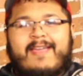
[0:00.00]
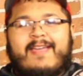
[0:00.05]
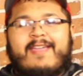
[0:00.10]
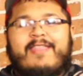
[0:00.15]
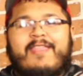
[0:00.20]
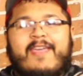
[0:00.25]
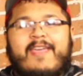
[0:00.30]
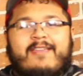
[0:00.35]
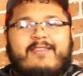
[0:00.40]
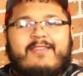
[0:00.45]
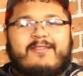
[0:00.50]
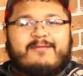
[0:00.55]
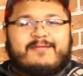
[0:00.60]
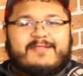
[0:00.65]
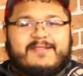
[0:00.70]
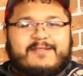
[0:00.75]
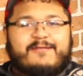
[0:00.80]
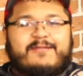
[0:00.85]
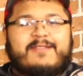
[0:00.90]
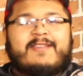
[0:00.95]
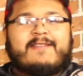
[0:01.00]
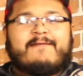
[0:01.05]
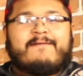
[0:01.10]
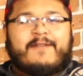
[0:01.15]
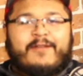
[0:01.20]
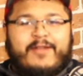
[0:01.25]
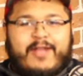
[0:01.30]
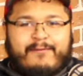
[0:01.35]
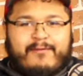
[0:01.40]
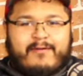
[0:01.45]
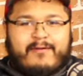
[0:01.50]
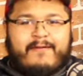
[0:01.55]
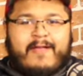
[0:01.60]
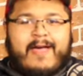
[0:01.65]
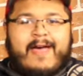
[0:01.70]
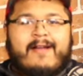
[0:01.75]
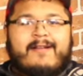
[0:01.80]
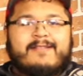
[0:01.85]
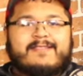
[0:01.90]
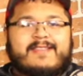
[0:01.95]
Thank you to the Philadelphia
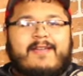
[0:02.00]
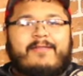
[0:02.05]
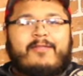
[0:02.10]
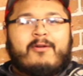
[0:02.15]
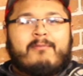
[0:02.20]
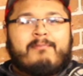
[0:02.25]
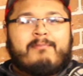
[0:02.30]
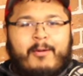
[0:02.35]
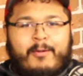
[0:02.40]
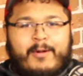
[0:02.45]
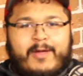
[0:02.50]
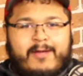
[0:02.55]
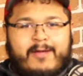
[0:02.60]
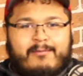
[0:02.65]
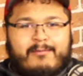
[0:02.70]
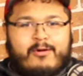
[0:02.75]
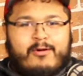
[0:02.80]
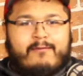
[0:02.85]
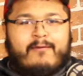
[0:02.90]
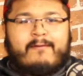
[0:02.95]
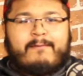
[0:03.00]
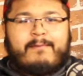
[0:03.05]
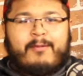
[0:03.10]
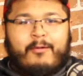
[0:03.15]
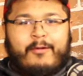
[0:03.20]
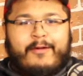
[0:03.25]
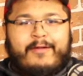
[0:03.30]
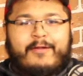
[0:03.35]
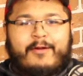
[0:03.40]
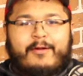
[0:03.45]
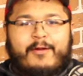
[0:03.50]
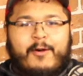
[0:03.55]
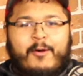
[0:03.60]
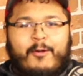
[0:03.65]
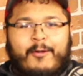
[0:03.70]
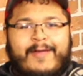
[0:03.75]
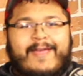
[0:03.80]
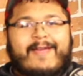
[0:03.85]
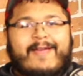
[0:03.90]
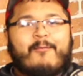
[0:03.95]
Flyers and their bonehead move of pulling their
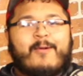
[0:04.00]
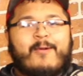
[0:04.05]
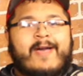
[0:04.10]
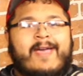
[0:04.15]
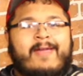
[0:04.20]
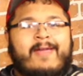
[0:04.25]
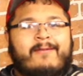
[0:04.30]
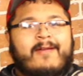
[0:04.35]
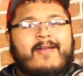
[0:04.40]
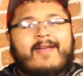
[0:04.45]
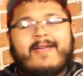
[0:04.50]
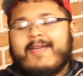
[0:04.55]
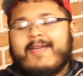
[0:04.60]
goalie when